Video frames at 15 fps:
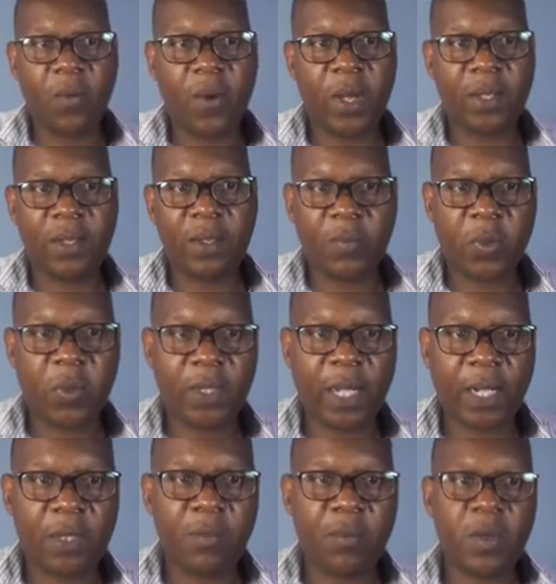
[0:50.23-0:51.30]
weighted
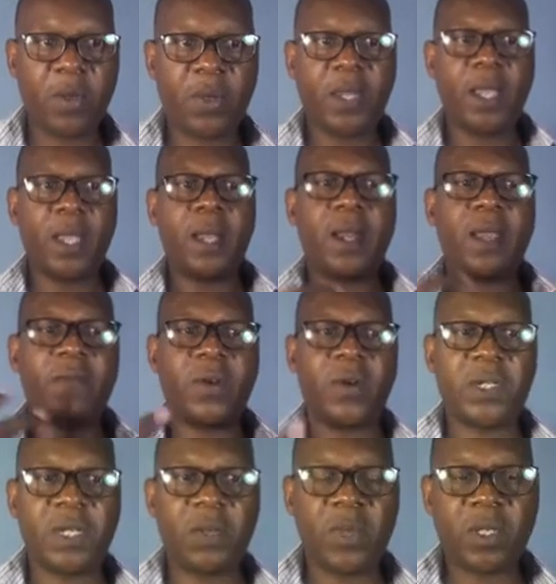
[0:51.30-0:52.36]
product model,
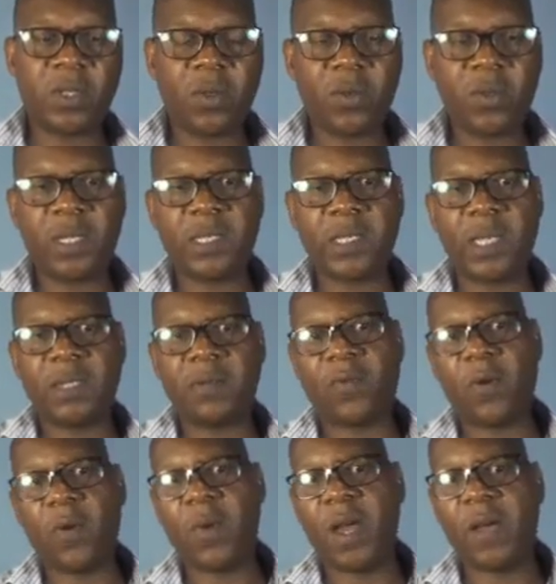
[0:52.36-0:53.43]
evaluation based on a distance
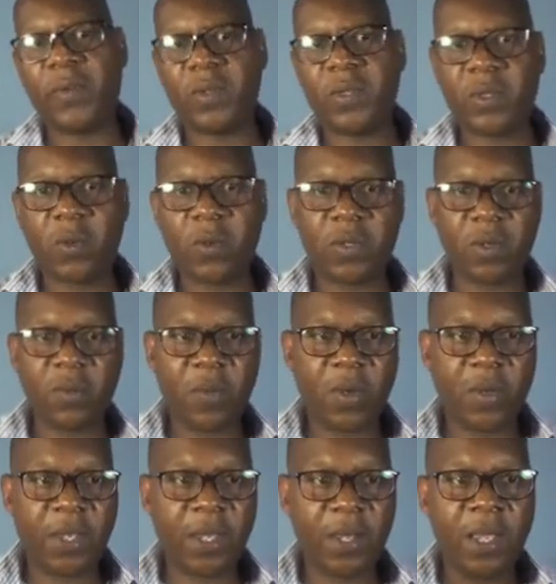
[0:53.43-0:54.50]
from average solution
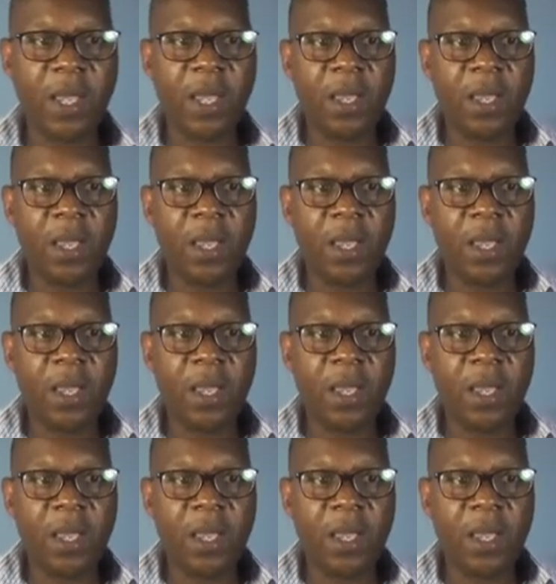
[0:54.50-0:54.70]
model,